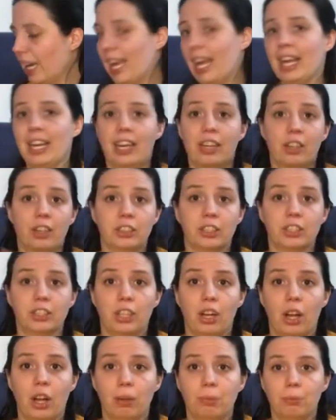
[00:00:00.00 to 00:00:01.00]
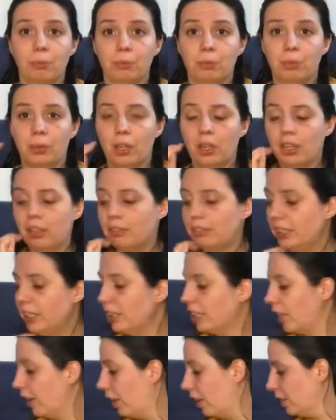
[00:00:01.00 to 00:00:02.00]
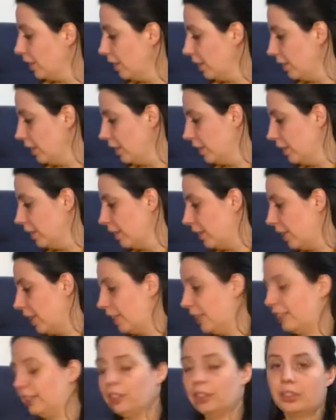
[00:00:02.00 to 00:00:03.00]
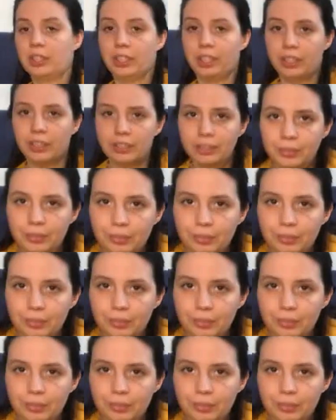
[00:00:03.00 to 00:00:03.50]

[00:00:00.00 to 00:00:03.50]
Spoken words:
and I got some lovely yarn that is not here.